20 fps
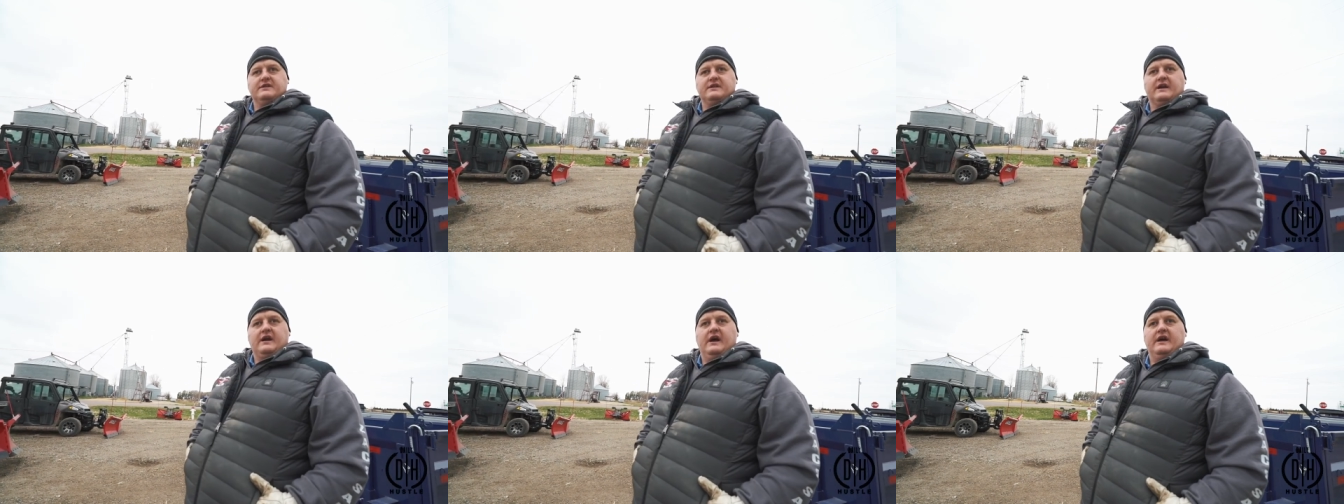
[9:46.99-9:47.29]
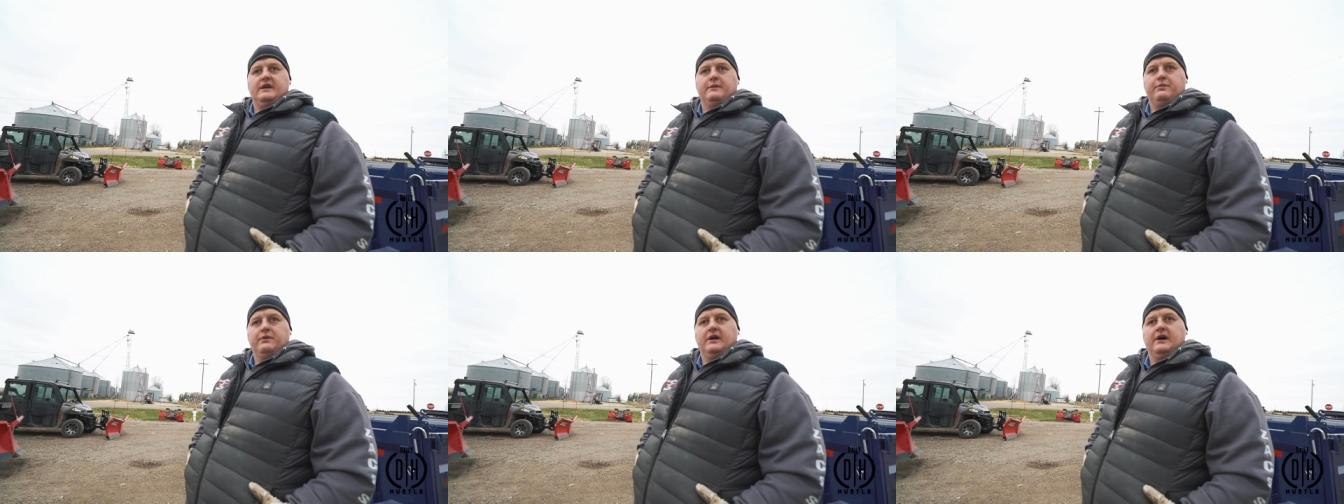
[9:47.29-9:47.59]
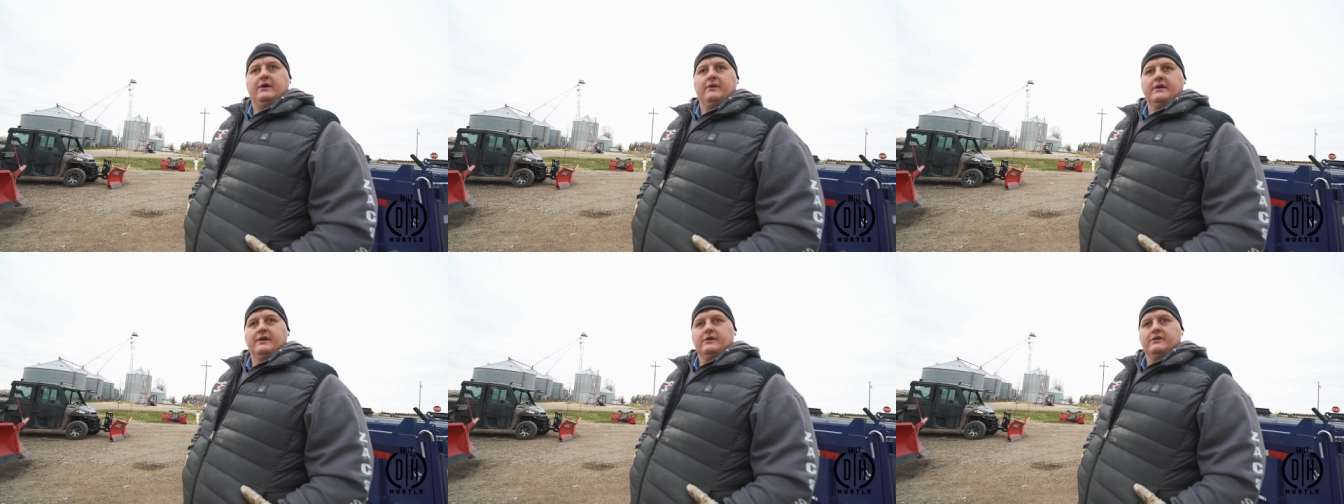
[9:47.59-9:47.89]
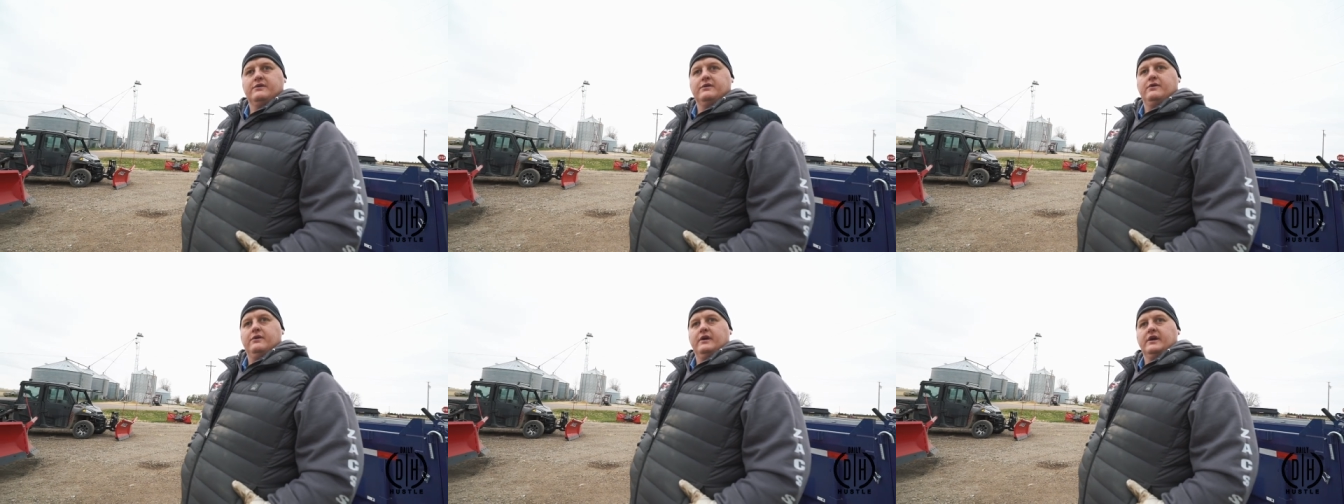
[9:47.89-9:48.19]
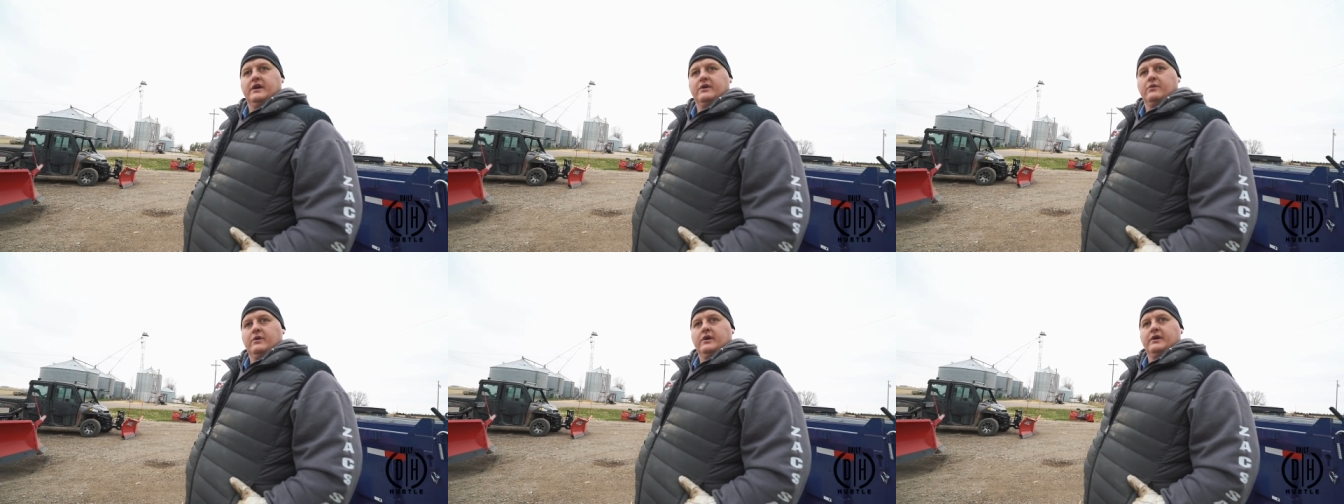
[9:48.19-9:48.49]
on the kind of plowing you're
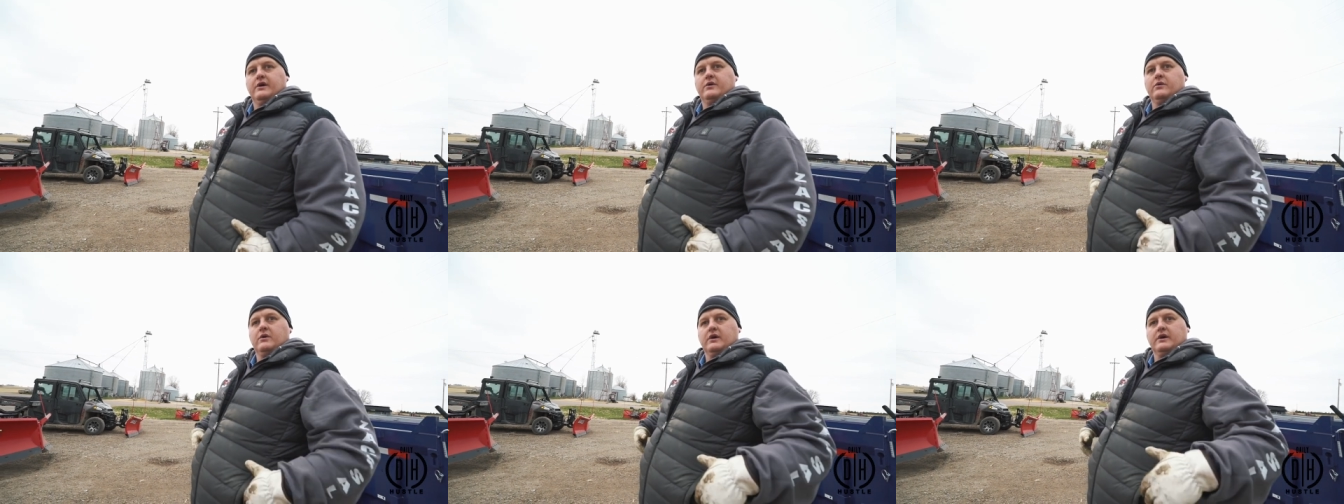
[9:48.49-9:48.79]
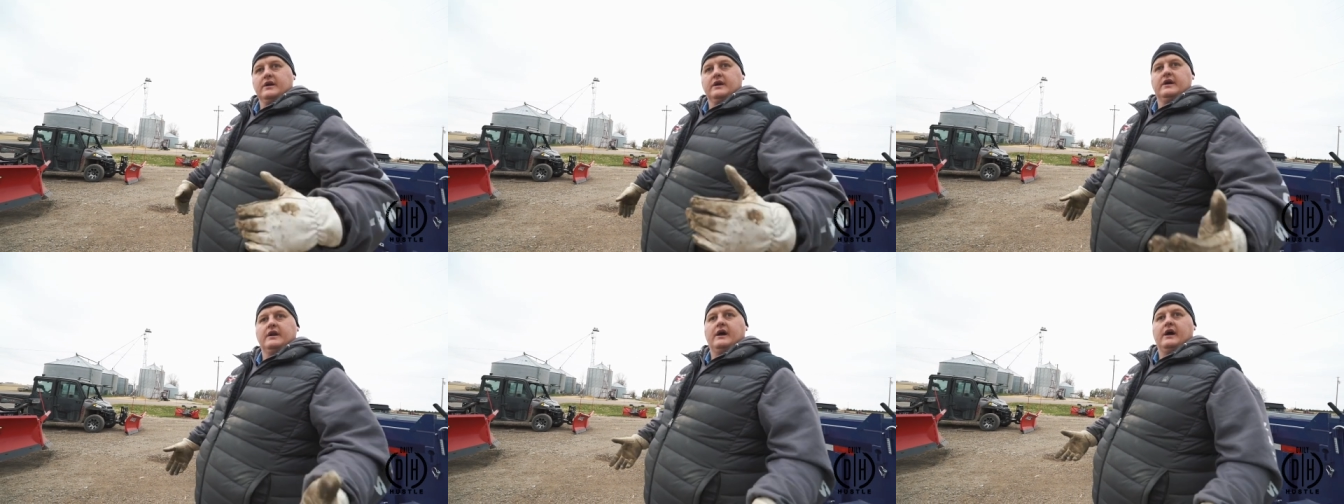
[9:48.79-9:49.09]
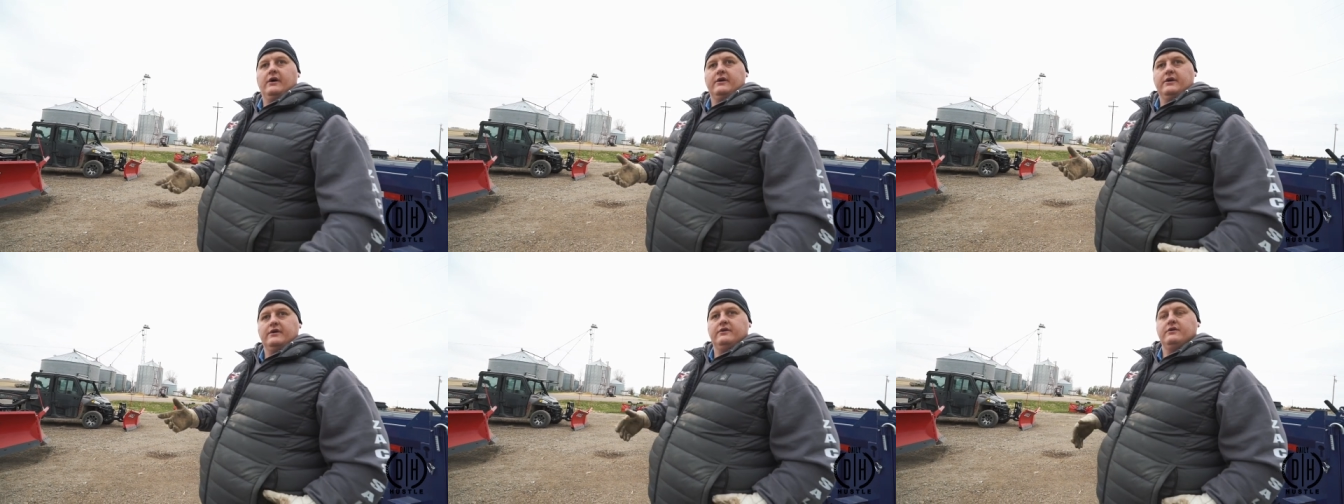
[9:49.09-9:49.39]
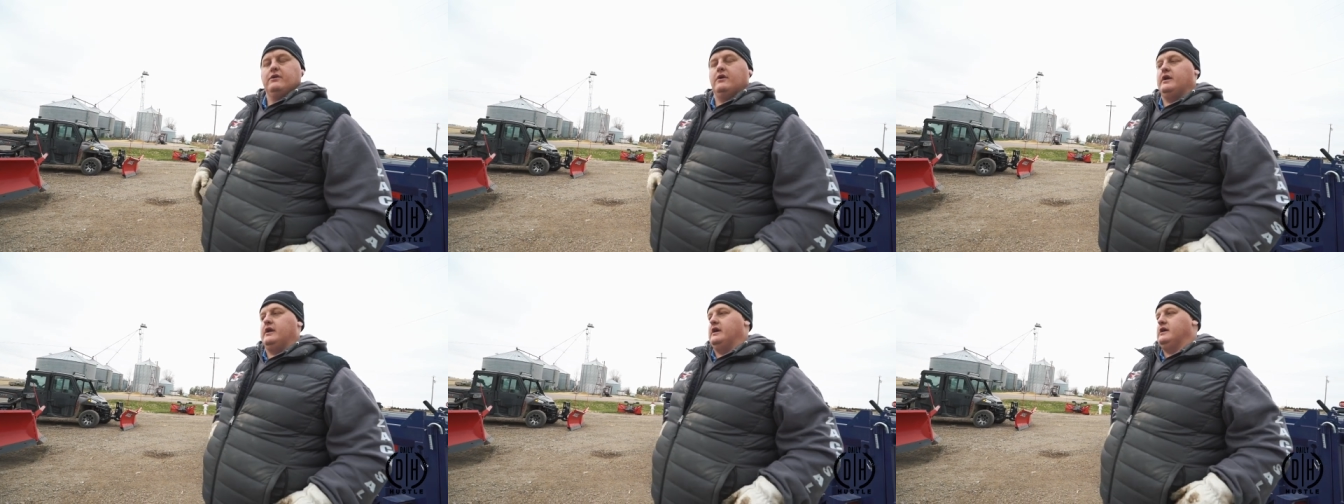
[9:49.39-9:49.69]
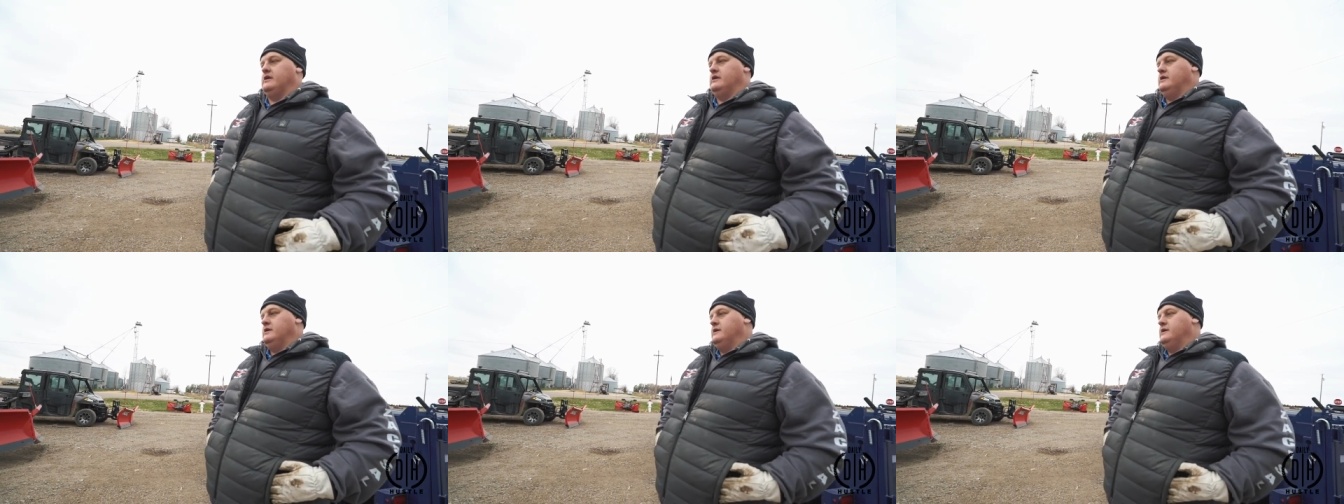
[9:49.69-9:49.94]
doing and where you're okay. working and how you're doing it.